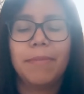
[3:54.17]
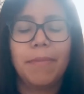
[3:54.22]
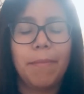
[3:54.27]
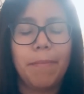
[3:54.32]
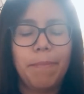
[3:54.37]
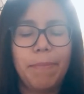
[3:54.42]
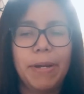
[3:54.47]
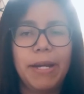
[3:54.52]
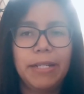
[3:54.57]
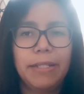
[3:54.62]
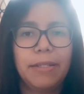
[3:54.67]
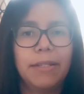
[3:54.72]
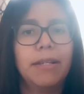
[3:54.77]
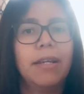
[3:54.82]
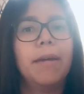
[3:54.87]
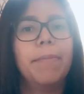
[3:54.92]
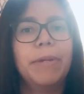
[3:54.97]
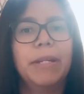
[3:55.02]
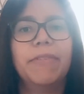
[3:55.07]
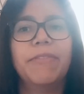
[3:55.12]
But
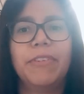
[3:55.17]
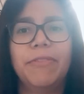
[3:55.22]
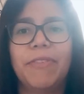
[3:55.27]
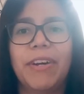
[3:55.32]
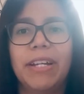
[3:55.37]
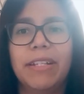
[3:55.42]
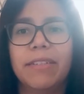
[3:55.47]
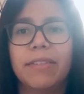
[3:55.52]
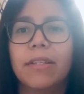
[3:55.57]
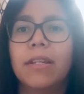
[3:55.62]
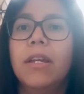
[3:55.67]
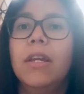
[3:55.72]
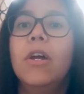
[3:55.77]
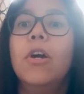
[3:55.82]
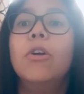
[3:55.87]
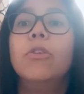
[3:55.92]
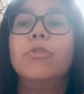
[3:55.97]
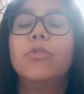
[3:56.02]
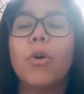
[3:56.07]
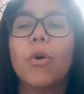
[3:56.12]
a bit of advice.
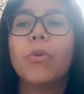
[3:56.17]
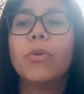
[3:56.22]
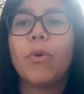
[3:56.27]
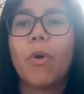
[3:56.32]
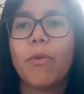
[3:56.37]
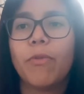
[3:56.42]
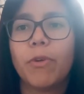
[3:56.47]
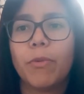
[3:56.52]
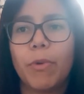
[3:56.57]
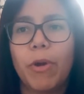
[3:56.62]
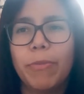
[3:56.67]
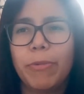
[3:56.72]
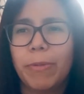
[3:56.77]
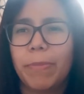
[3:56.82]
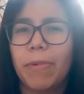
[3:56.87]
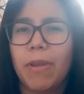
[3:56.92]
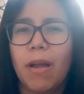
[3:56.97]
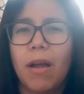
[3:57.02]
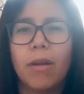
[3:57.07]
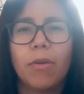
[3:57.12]
Don't overwhelm your
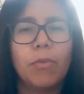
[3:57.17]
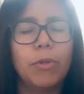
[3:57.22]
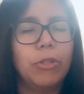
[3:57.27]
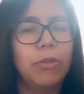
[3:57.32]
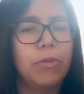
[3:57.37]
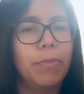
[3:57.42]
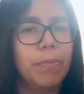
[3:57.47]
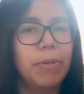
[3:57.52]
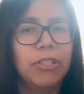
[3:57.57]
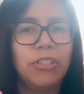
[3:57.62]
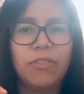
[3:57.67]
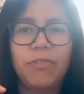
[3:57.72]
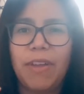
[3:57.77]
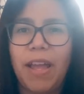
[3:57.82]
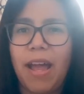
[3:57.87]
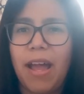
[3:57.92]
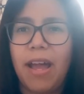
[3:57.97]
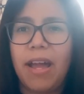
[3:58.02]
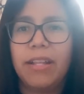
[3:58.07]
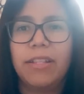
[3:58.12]
blog with a bunch of
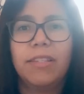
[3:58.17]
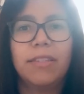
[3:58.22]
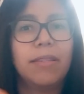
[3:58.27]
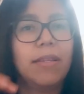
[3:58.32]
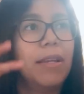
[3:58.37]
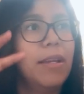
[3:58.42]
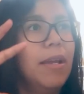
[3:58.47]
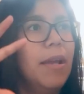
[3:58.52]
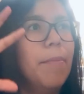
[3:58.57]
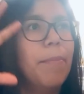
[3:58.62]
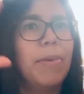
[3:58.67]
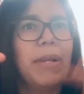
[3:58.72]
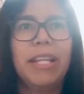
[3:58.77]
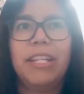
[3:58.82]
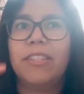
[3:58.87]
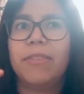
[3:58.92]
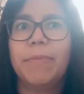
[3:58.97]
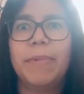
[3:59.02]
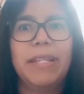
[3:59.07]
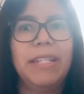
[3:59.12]
ads.
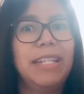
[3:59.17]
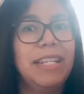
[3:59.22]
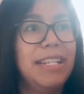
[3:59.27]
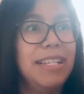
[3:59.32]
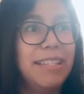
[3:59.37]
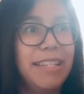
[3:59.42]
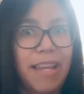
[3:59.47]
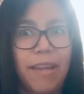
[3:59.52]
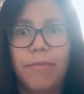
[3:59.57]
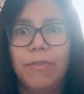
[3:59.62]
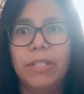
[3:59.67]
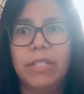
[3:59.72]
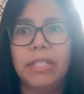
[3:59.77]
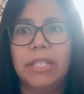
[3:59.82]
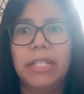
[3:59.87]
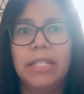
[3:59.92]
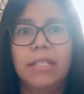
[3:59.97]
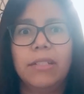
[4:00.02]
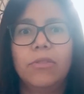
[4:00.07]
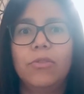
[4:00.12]
Placement is
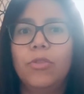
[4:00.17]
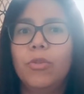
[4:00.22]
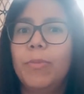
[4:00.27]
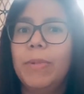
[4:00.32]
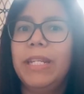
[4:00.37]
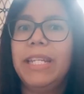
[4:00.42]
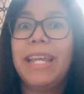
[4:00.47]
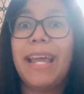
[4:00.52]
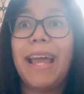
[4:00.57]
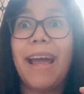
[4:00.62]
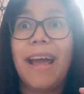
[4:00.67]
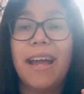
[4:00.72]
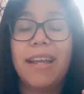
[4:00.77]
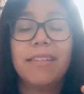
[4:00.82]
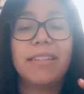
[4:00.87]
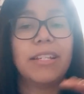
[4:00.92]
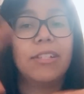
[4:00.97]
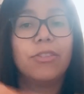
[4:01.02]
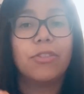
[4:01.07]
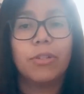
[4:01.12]
everything. Too many ads
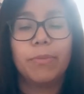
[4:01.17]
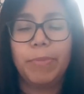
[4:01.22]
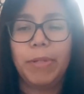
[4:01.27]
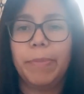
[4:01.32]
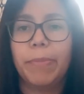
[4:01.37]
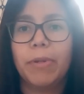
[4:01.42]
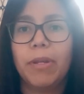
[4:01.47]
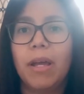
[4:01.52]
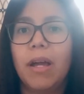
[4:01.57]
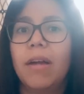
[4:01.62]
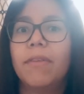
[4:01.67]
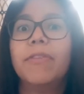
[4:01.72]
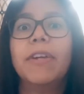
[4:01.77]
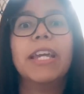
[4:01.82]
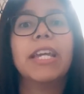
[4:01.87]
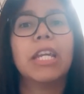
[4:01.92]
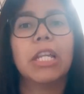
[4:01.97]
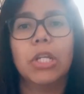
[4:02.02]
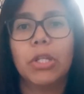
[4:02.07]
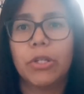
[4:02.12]
can turn people off. It can look